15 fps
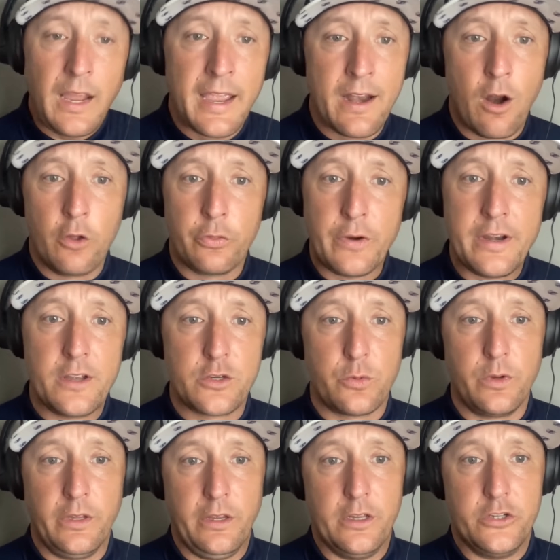And On 3 does a
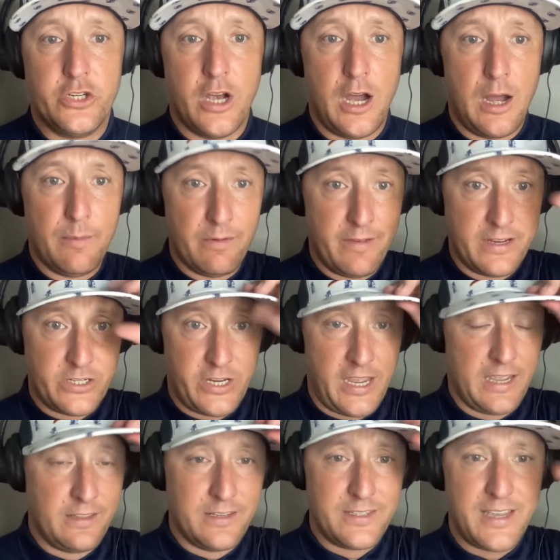really good job of
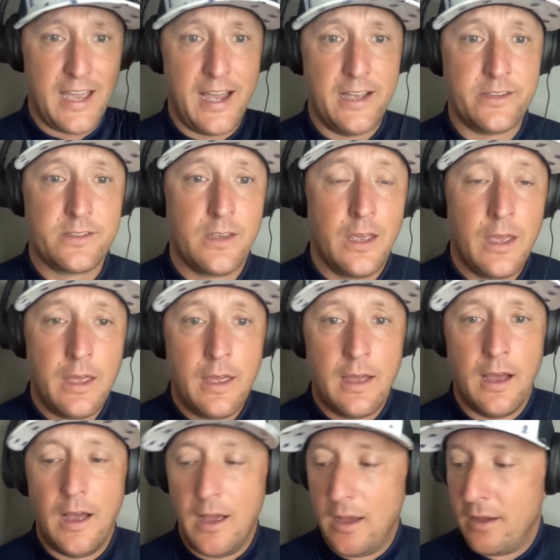educating these guys
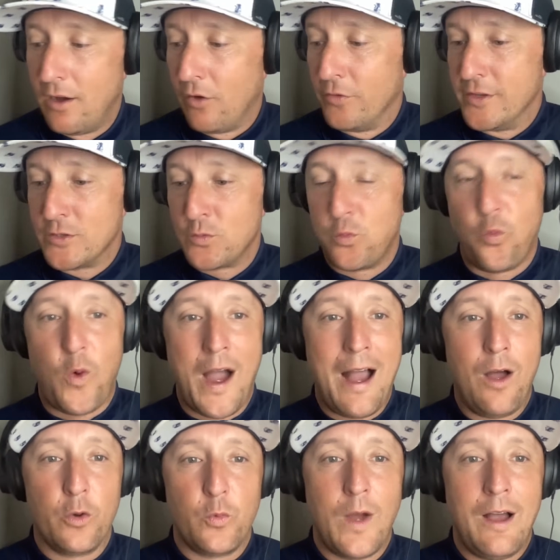on this
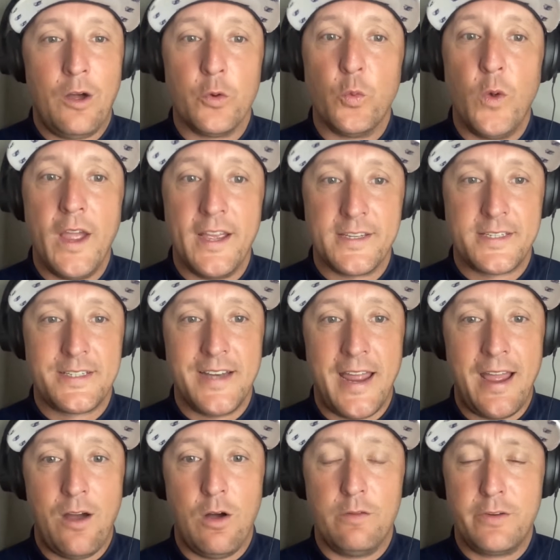wild, wild west
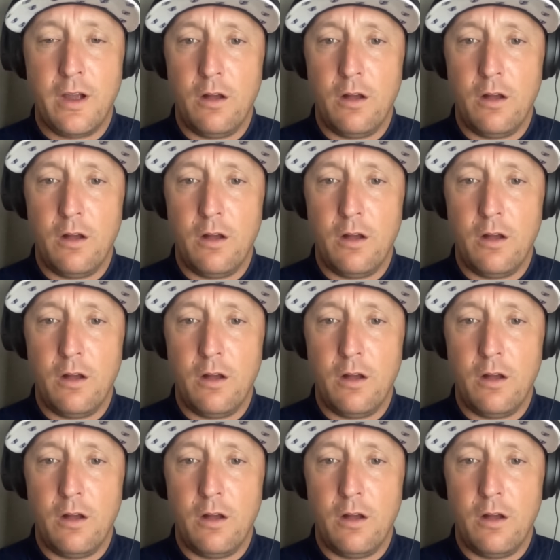now of